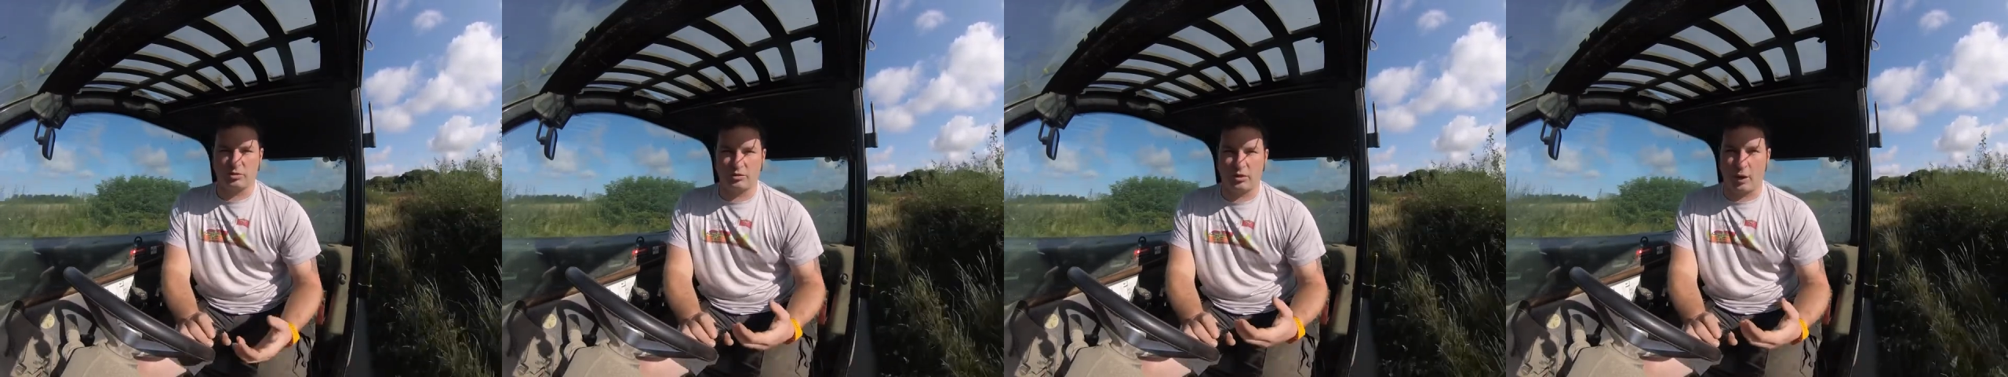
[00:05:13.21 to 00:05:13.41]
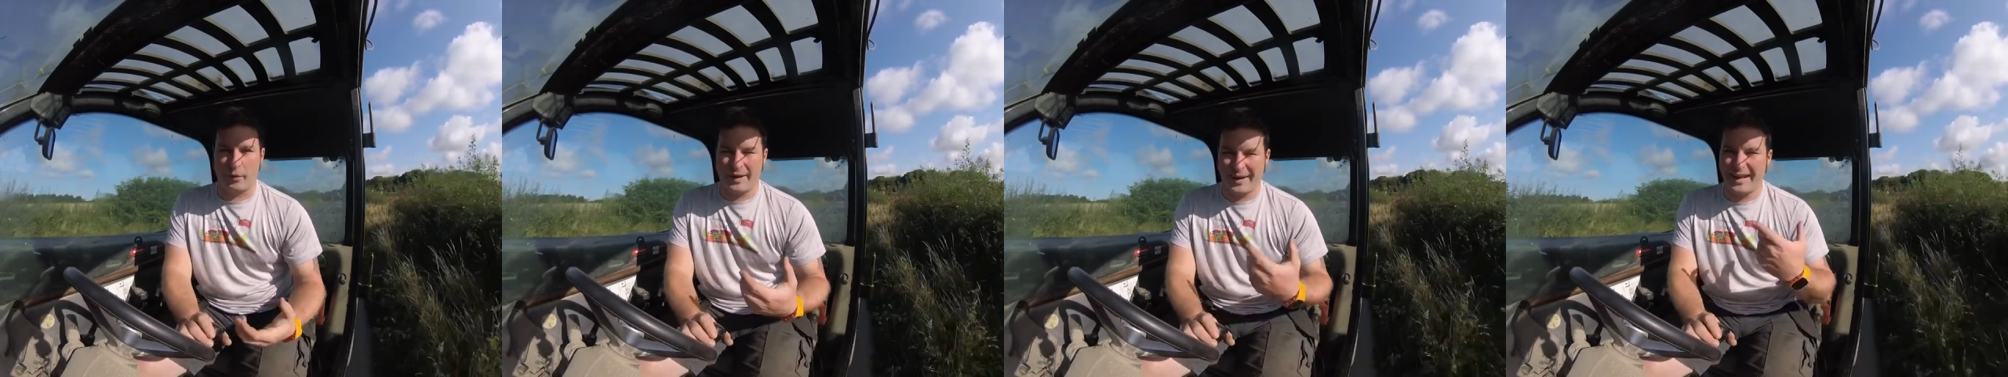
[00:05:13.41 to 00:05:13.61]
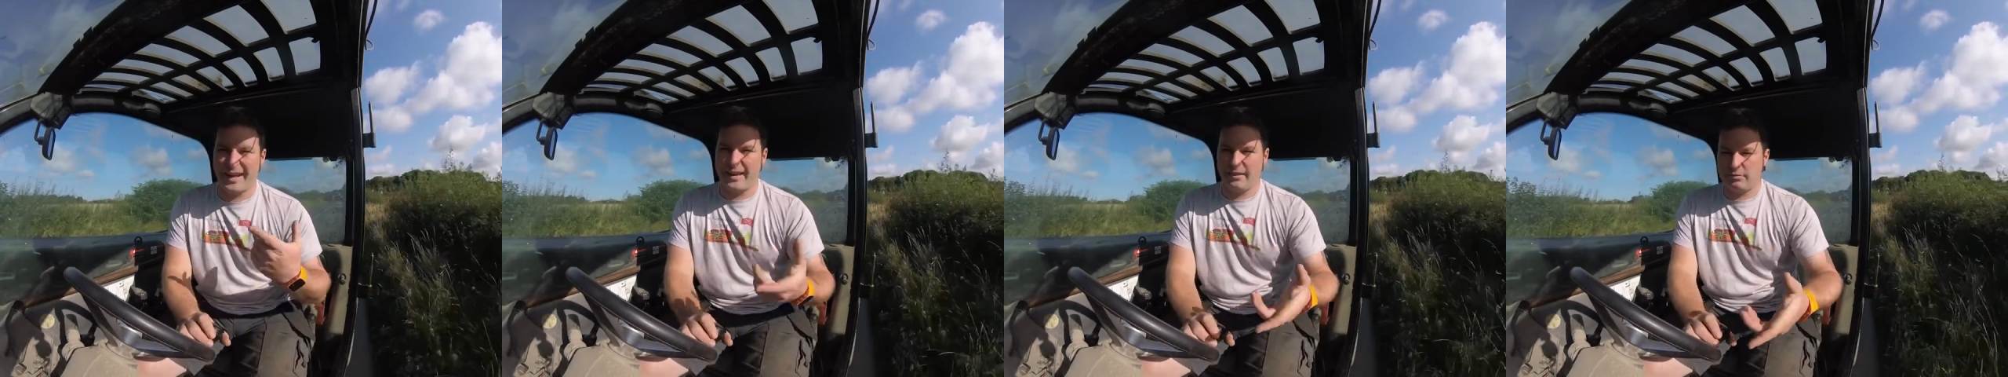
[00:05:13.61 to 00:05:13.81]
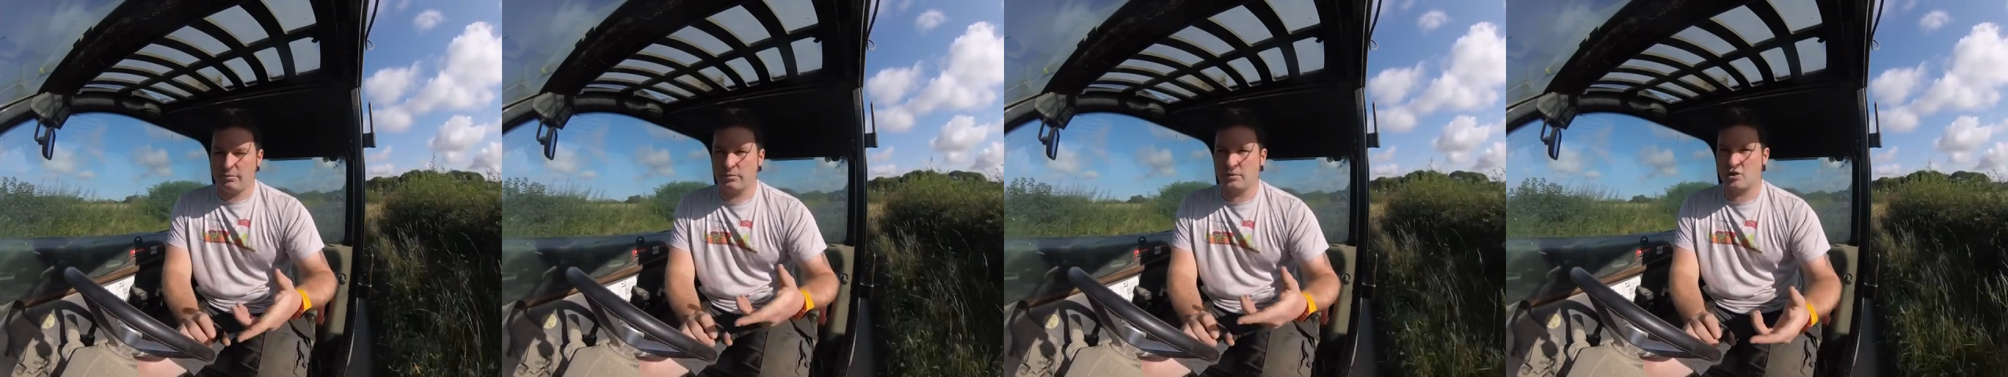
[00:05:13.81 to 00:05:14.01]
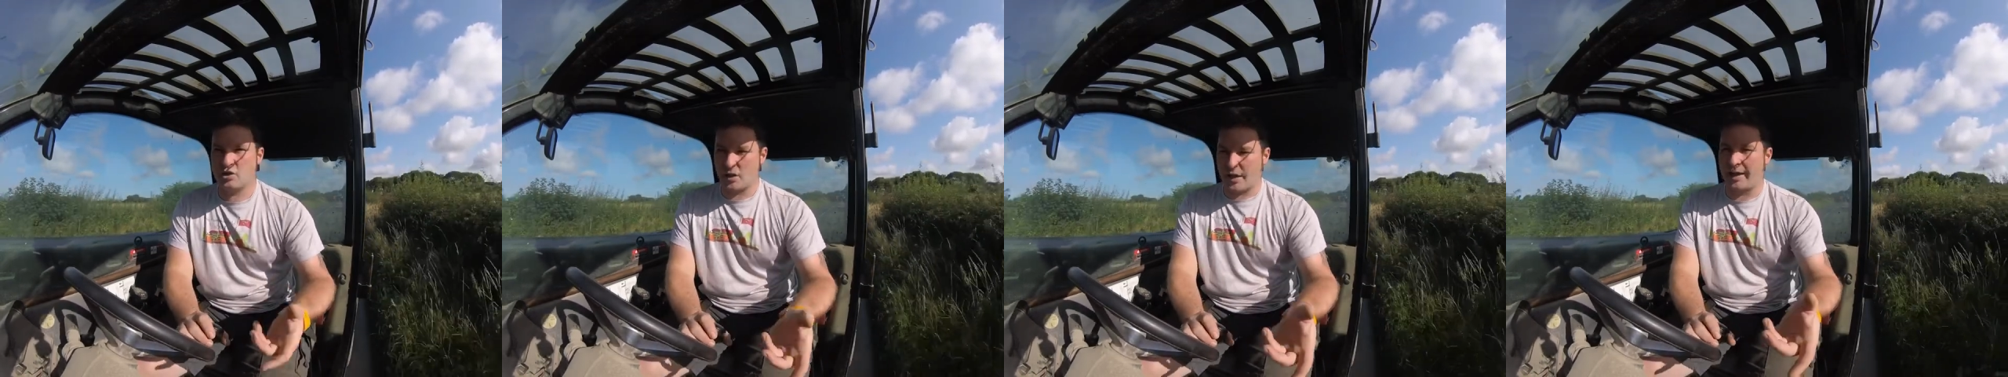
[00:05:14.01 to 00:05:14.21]
going in
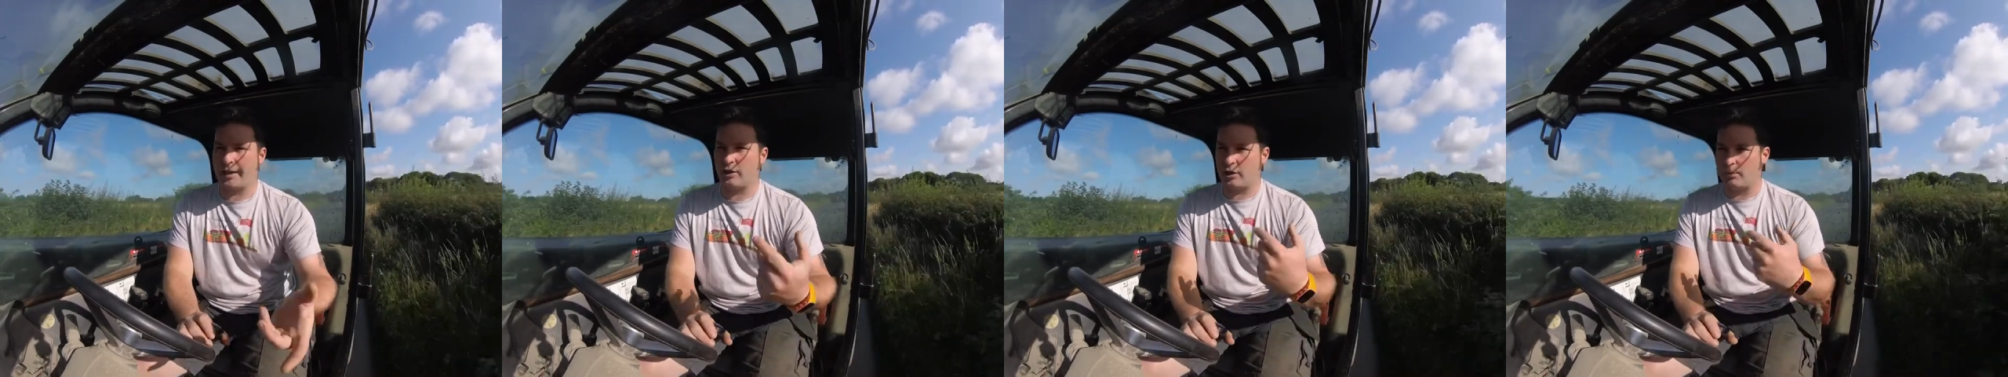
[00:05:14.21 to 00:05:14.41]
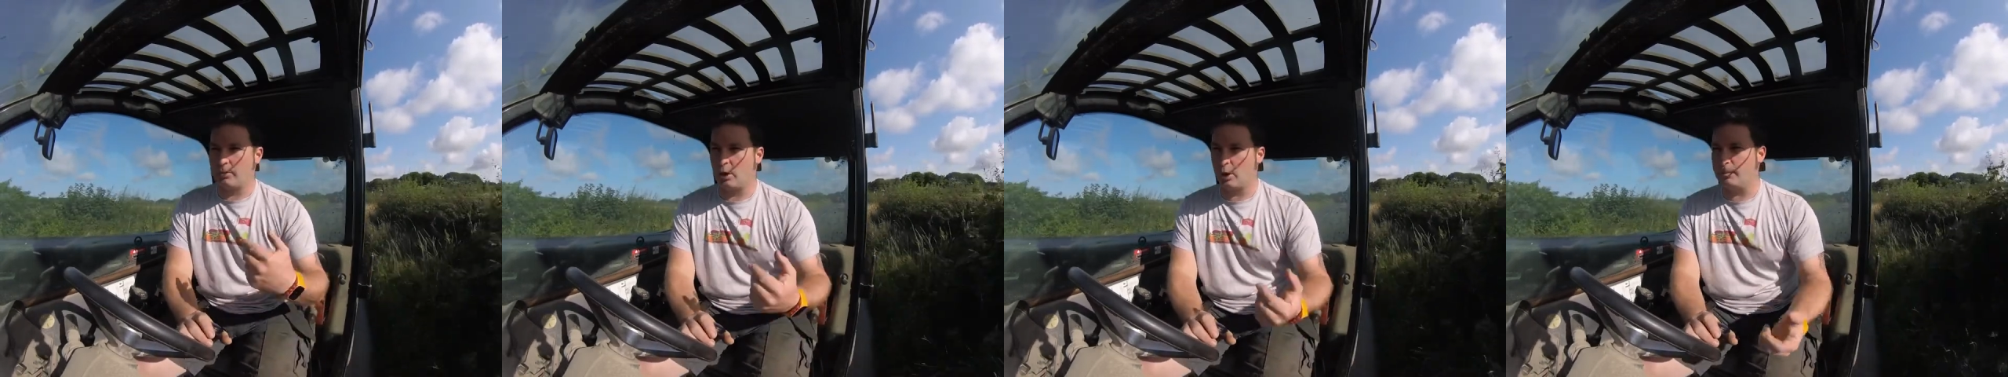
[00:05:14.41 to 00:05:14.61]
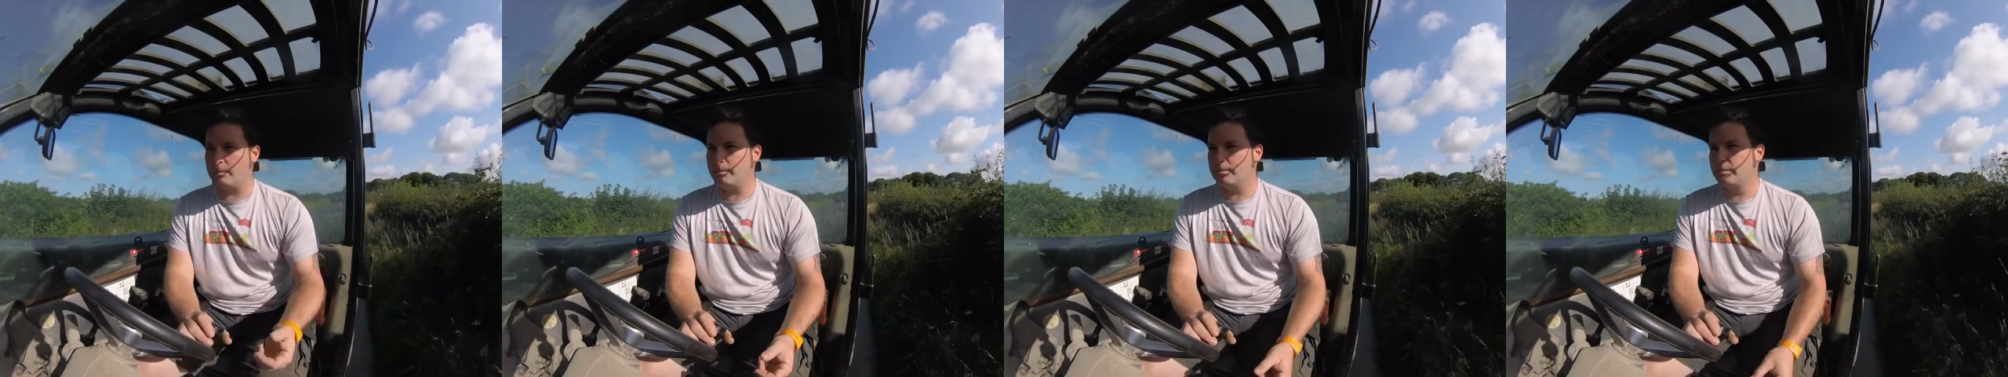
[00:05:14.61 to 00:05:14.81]
to then come up.